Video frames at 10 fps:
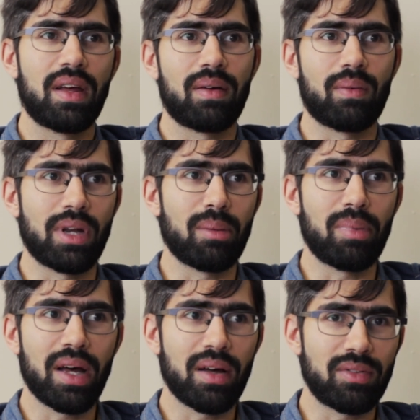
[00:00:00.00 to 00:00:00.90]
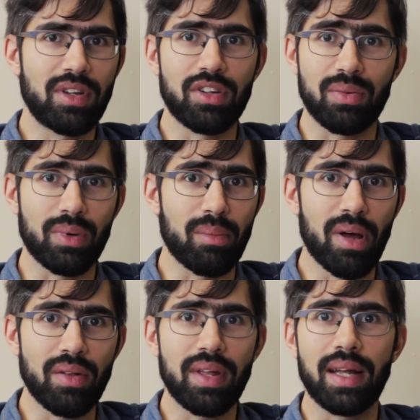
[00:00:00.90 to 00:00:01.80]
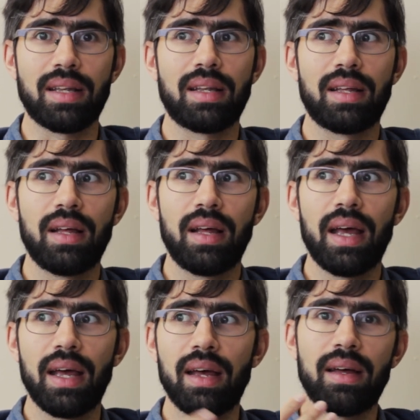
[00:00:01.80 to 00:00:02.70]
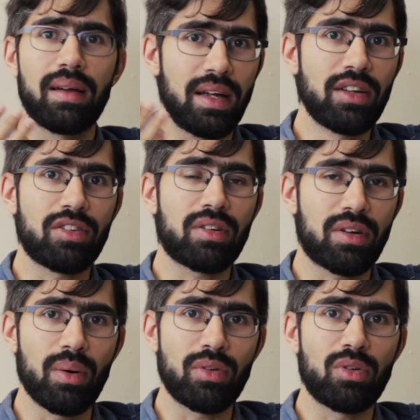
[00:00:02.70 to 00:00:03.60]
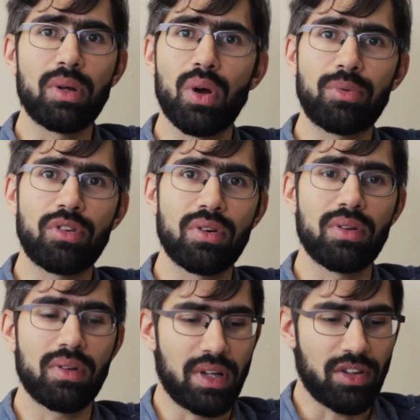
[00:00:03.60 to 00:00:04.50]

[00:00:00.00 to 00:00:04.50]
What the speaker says: What about this? What about that? It's going to be optional,